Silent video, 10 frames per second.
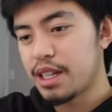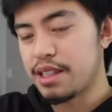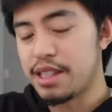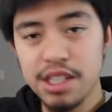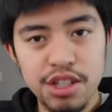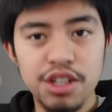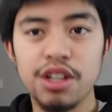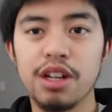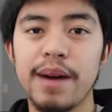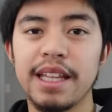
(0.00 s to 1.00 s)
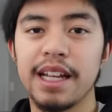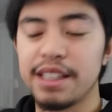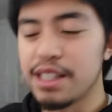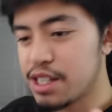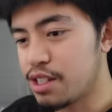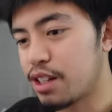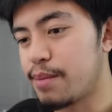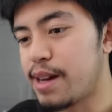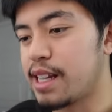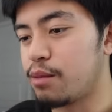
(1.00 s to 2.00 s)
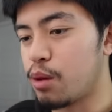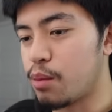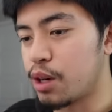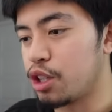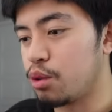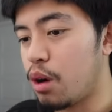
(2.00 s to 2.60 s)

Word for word: This is just the command line. This is the command line where we're going to